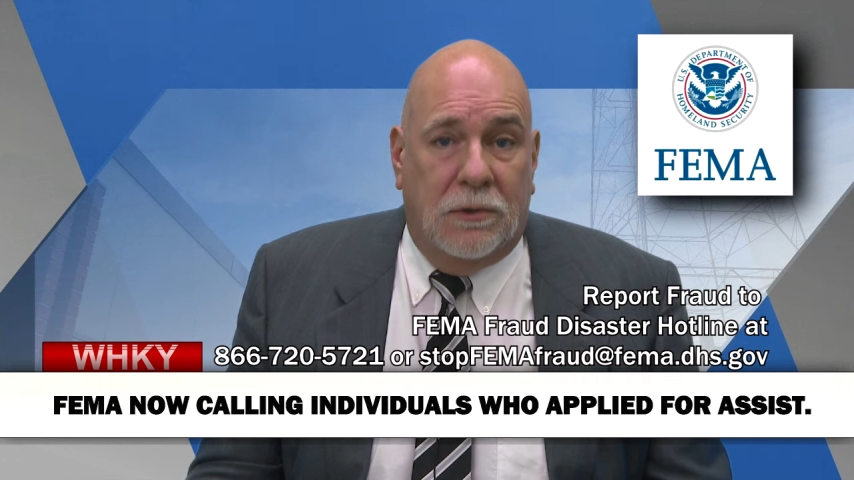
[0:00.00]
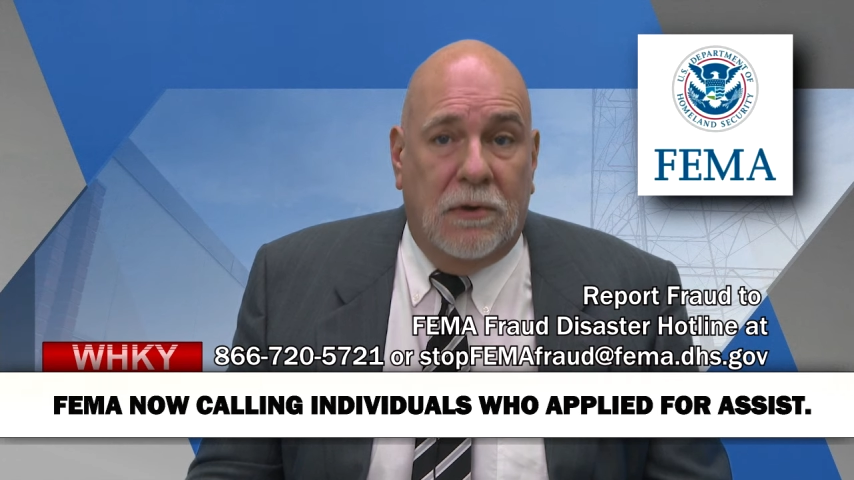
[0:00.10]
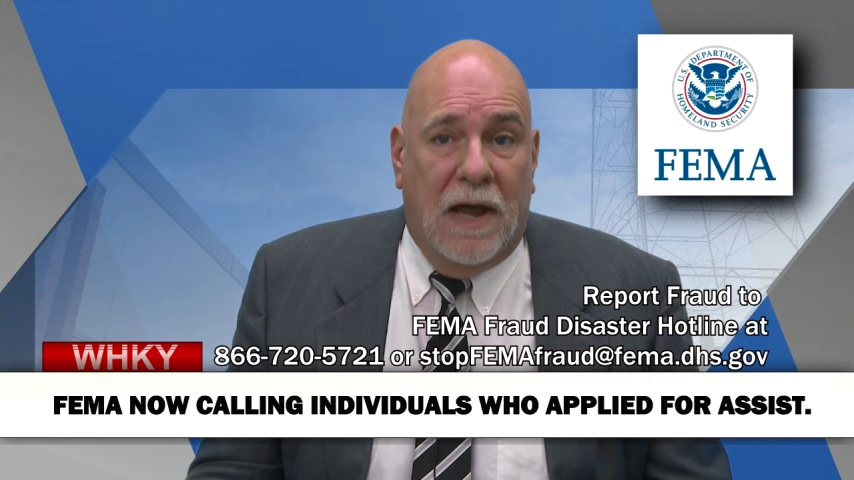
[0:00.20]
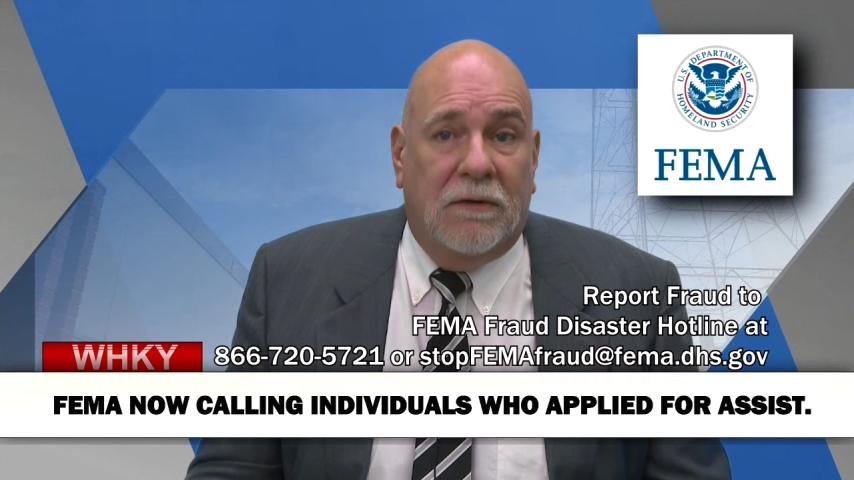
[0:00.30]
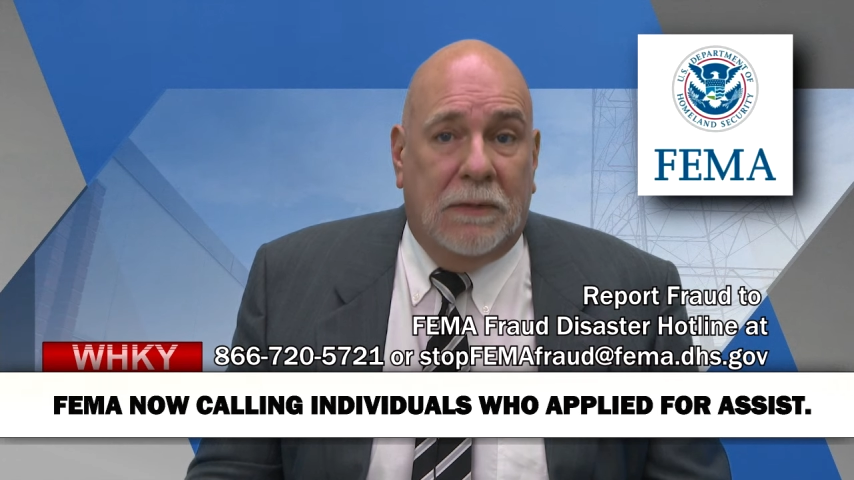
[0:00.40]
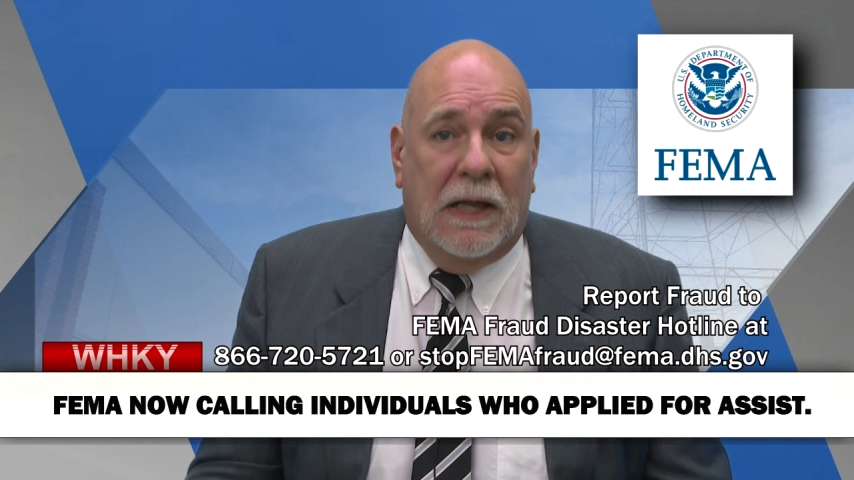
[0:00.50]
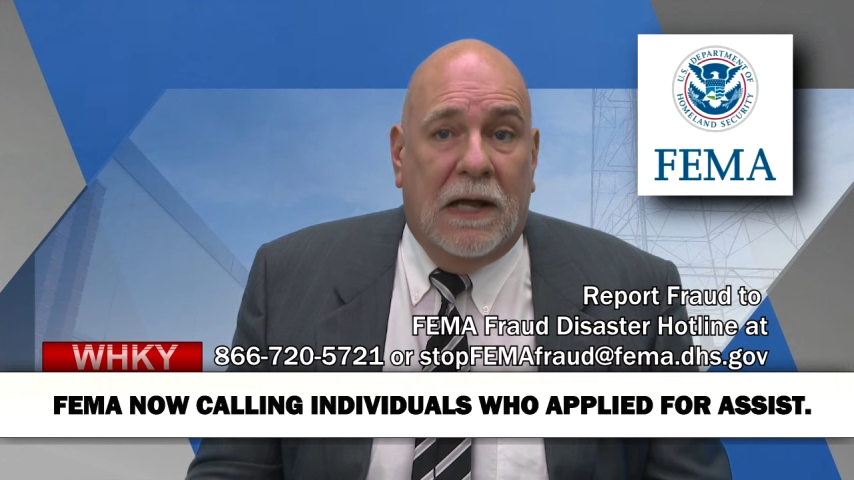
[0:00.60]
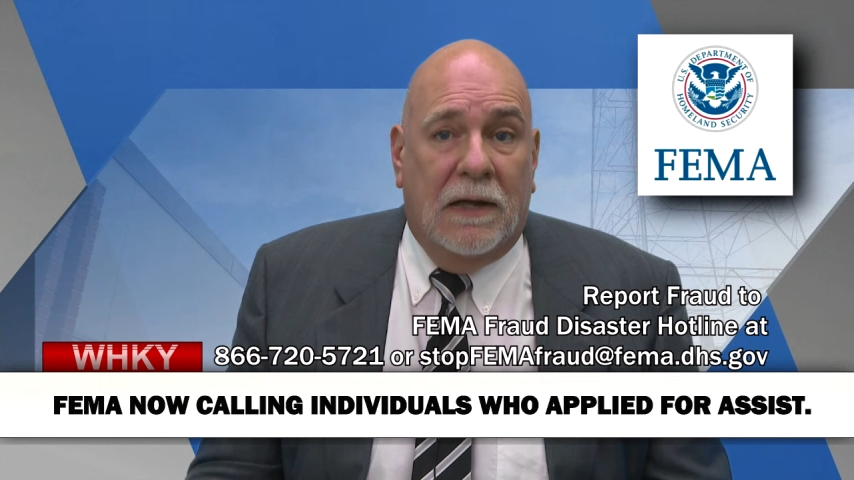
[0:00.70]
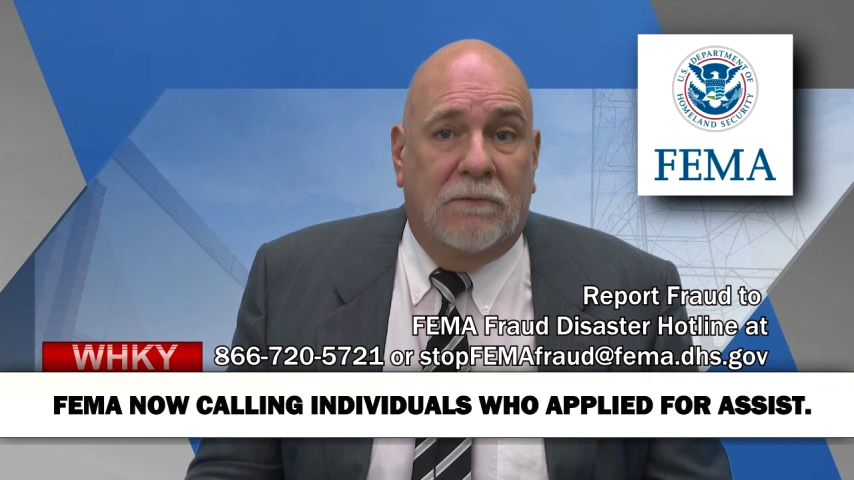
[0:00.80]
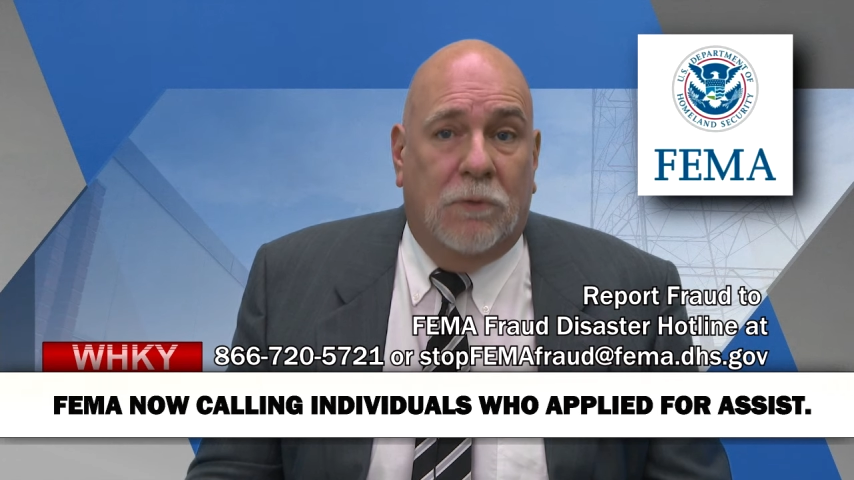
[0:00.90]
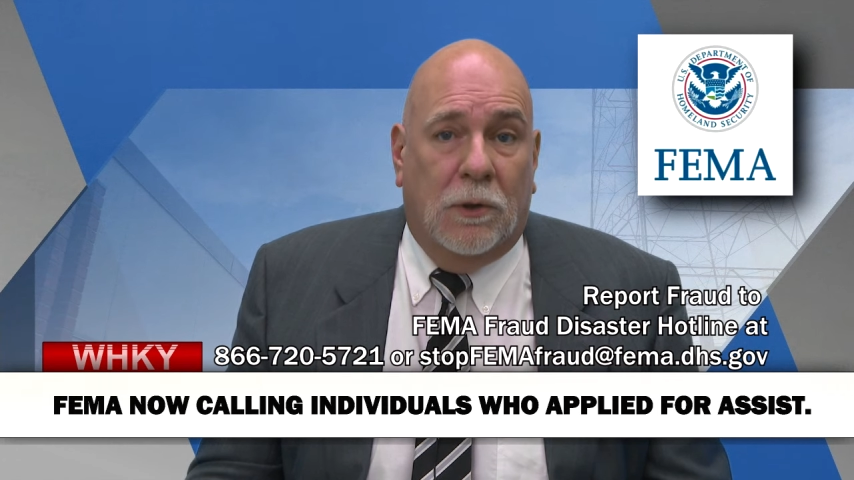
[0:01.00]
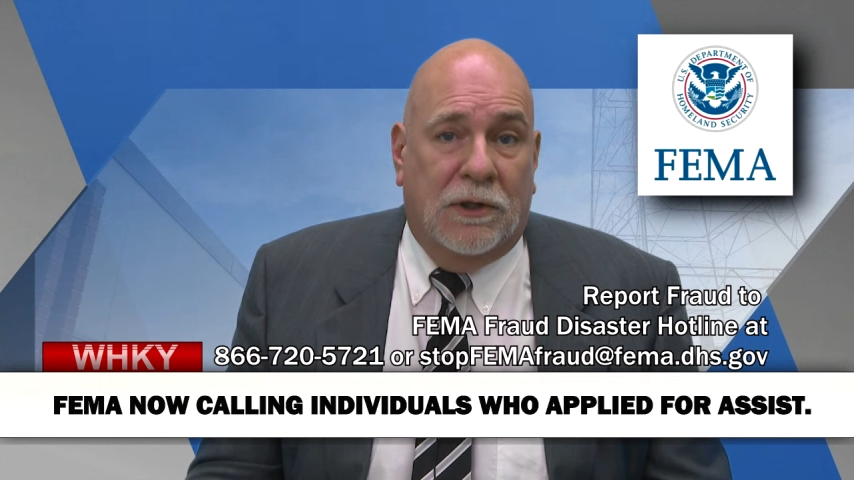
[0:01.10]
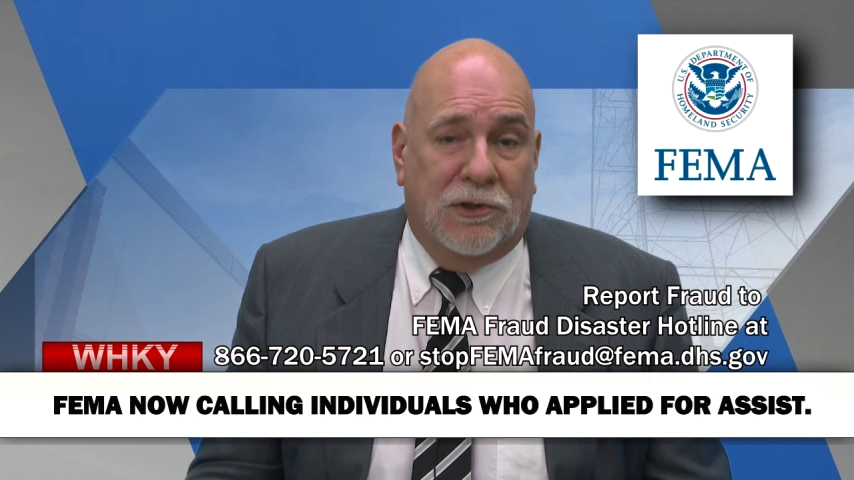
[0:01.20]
who have applied for